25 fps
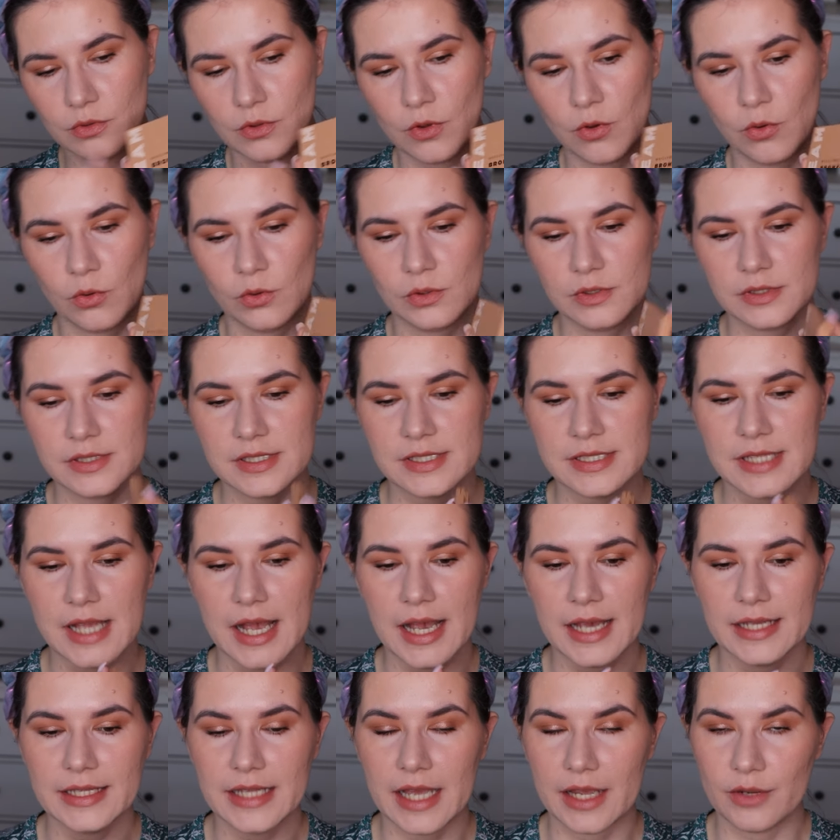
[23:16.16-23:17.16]
cold,
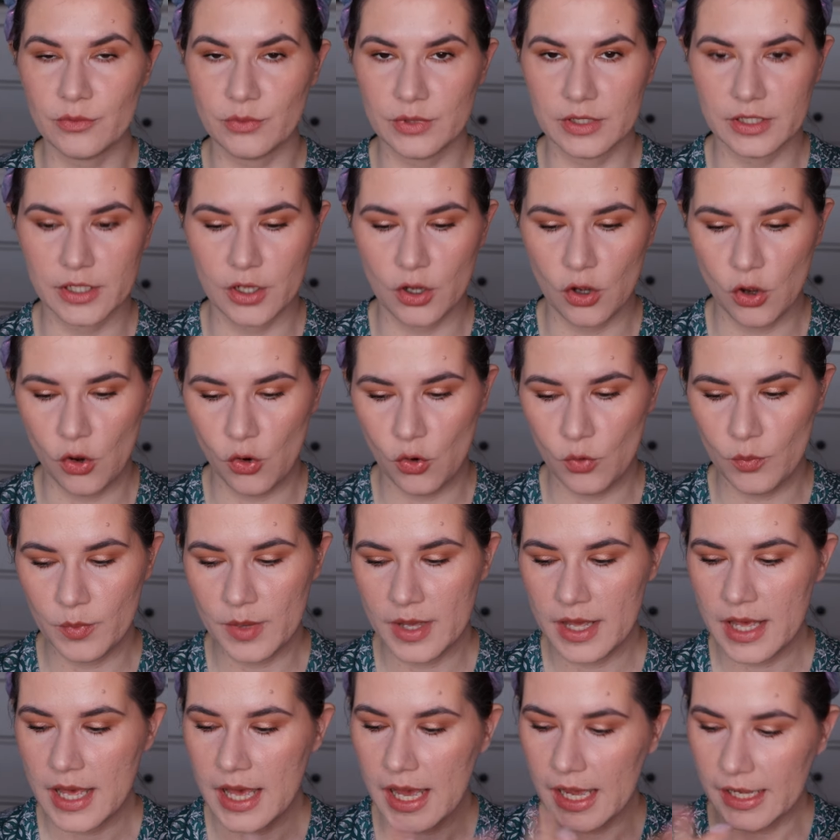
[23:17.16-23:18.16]
side I really
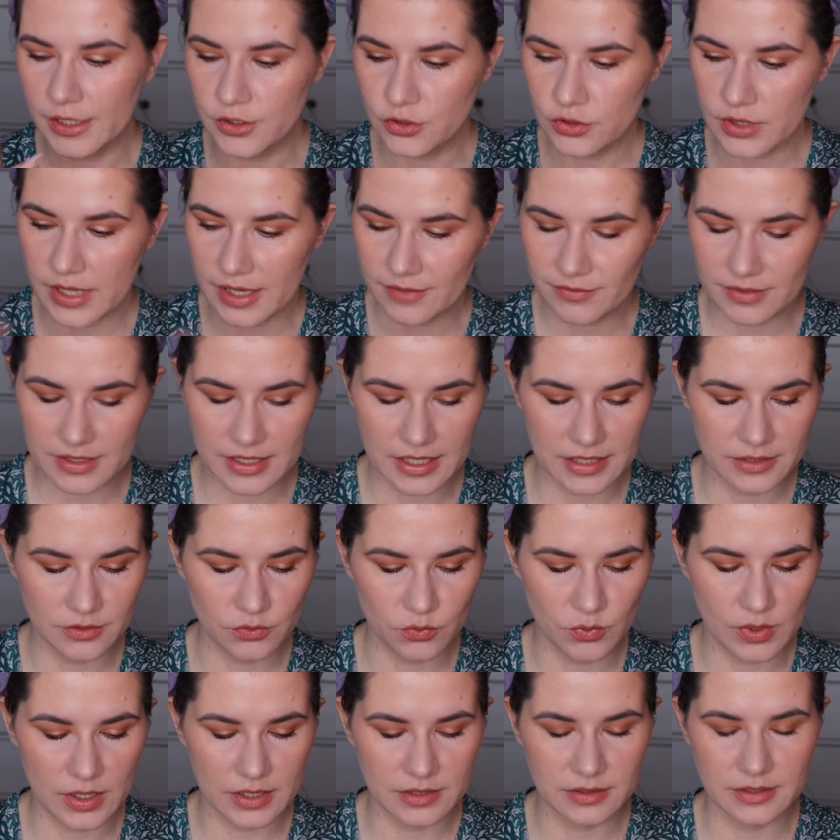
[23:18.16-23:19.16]
hope I do have
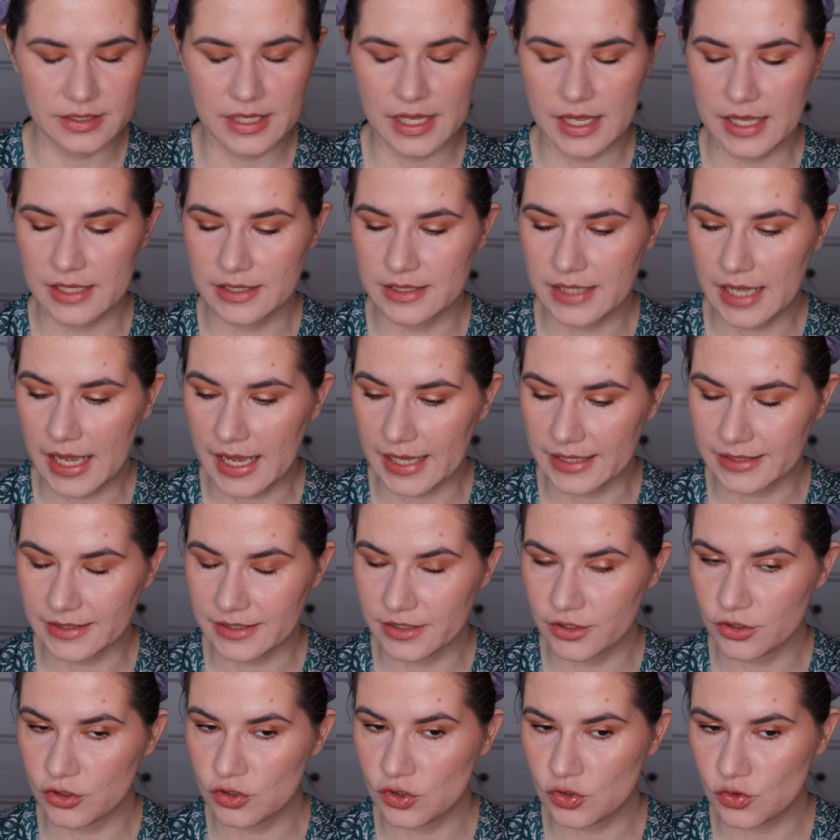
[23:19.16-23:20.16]
another one that I
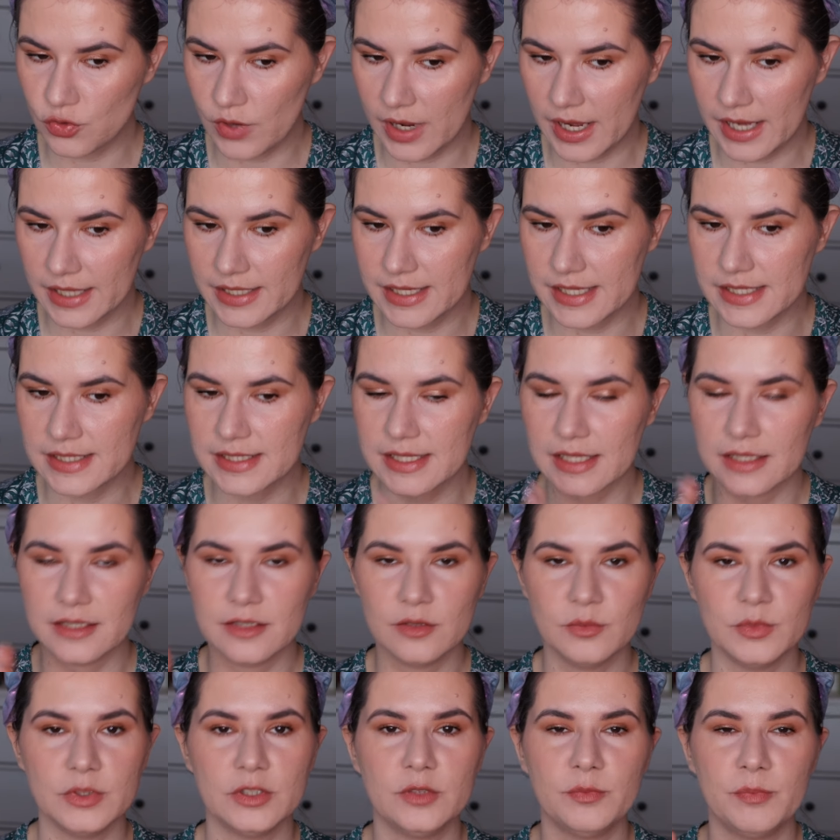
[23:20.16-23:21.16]
didn't try that's a
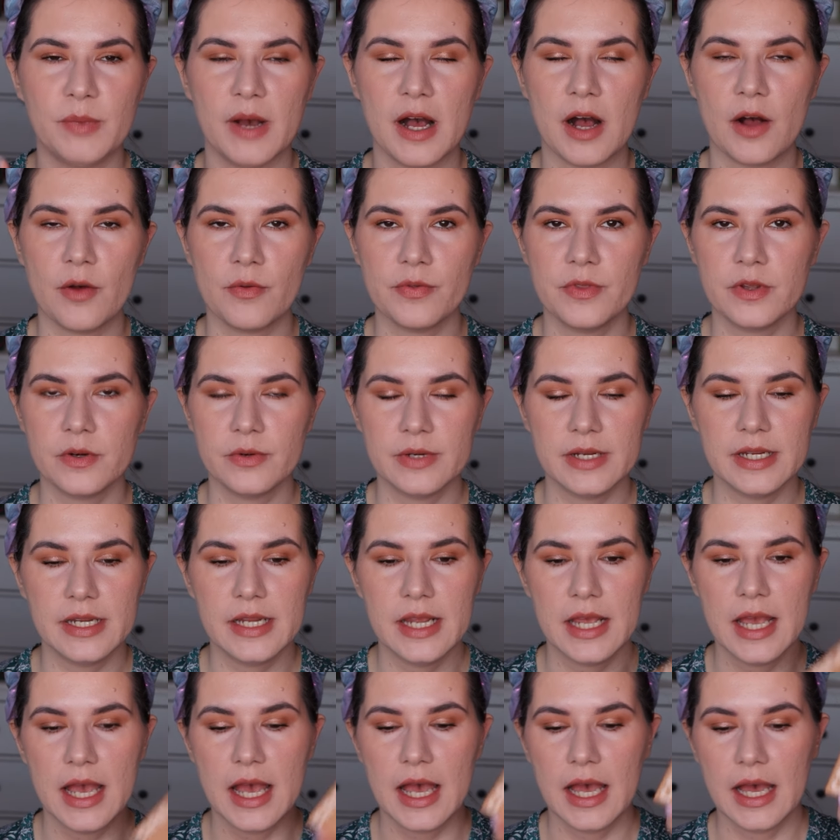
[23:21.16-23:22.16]
little bit powdery